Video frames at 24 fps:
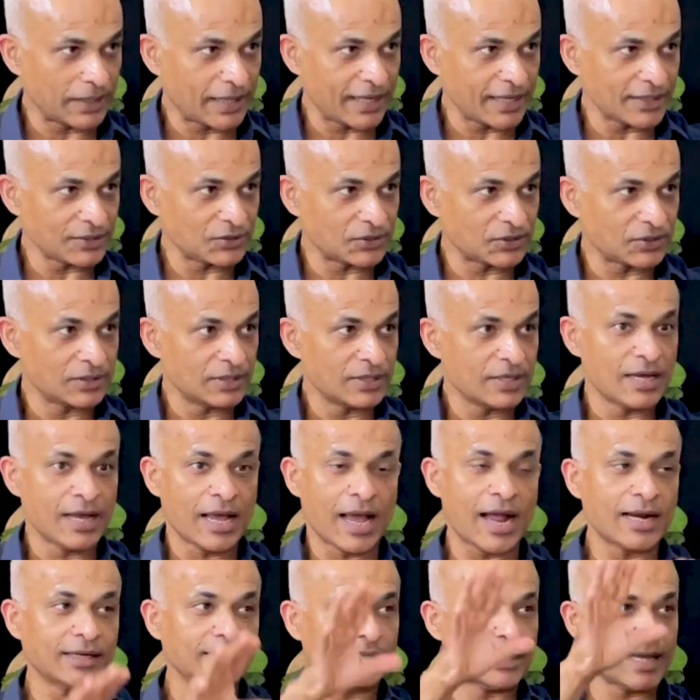place
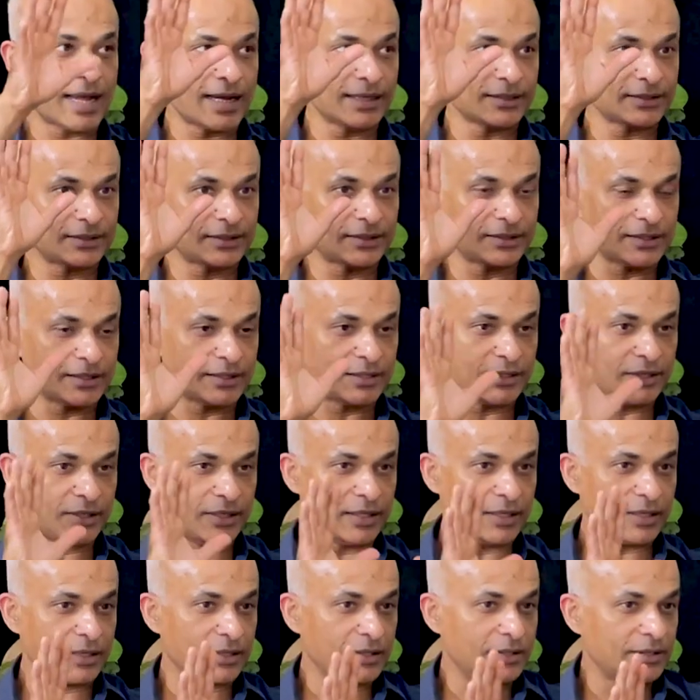and that
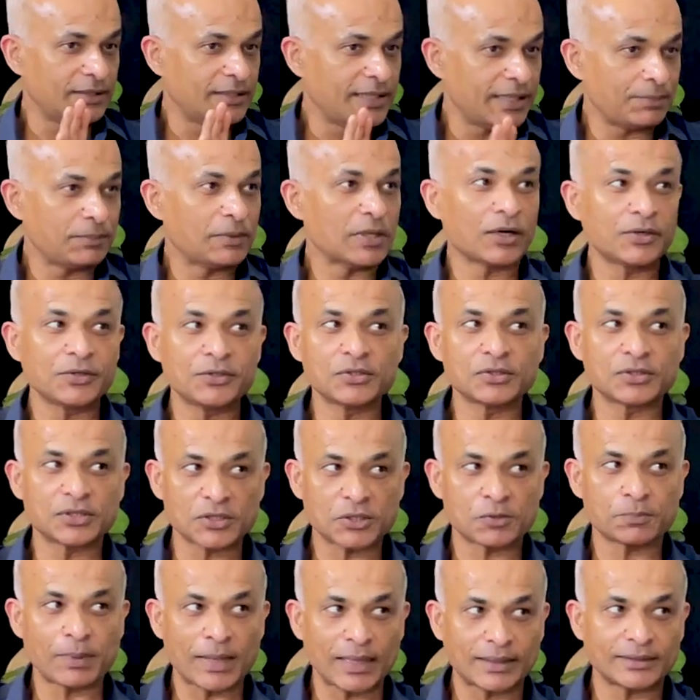deep down you
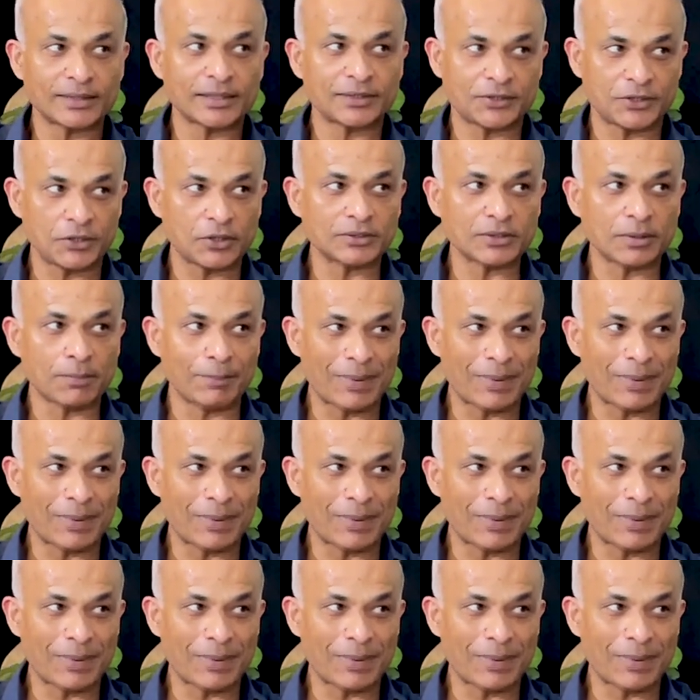suspect that you're the